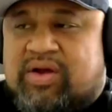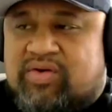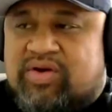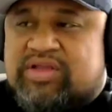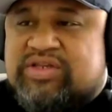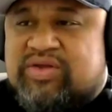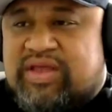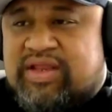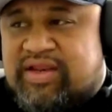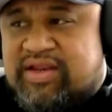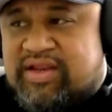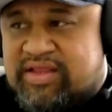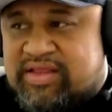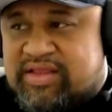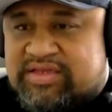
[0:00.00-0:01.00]
All right, so
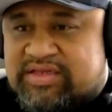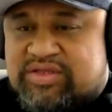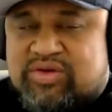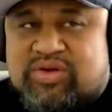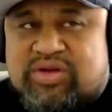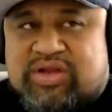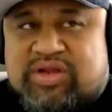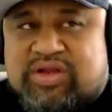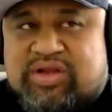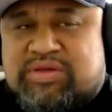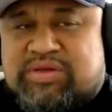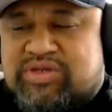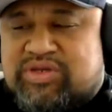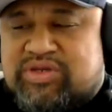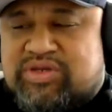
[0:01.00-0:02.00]
then this dude comes
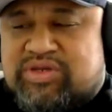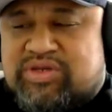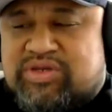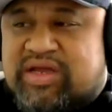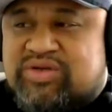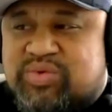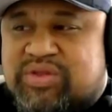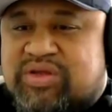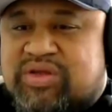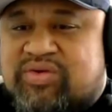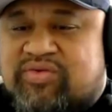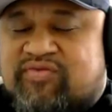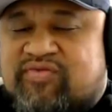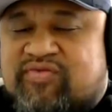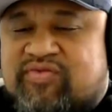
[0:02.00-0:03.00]
up to you and asks you whether
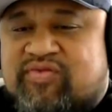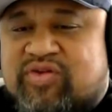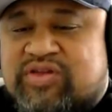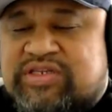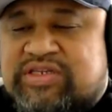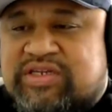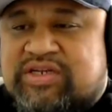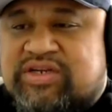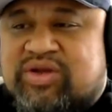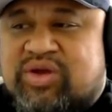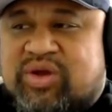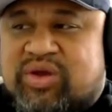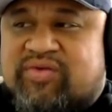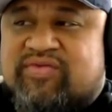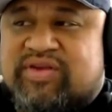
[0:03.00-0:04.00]
you've considered
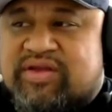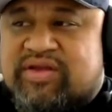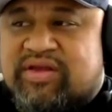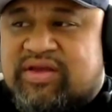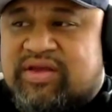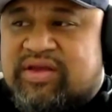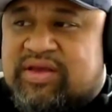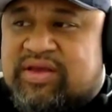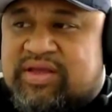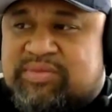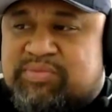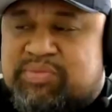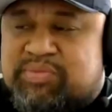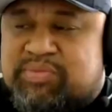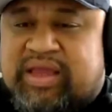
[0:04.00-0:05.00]
going over to
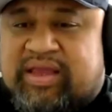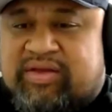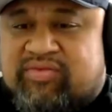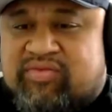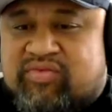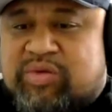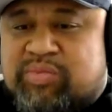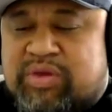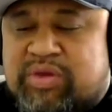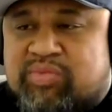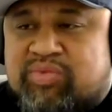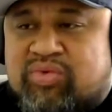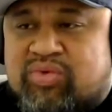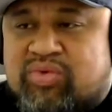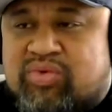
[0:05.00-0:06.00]
play rugby
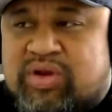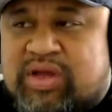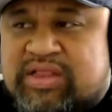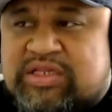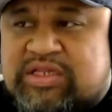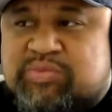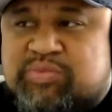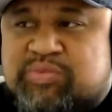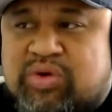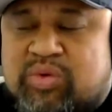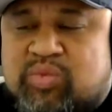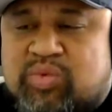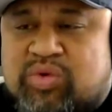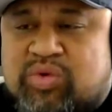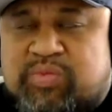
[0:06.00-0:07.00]
abroad. At this
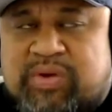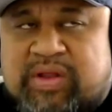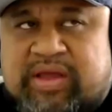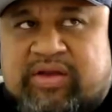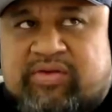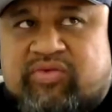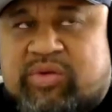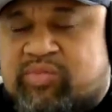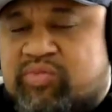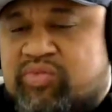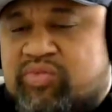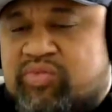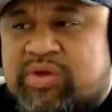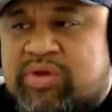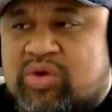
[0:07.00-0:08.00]
point, were you playing rep
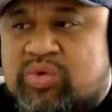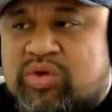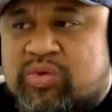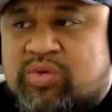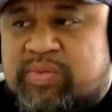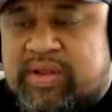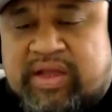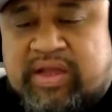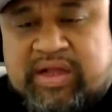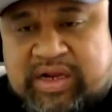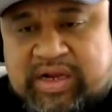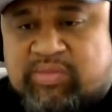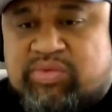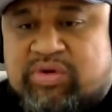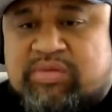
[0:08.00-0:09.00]
rugby or were you playing
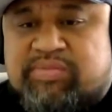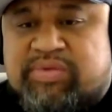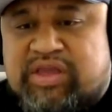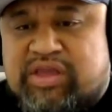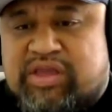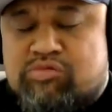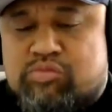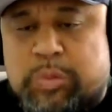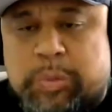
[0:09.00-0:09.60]
club rugby?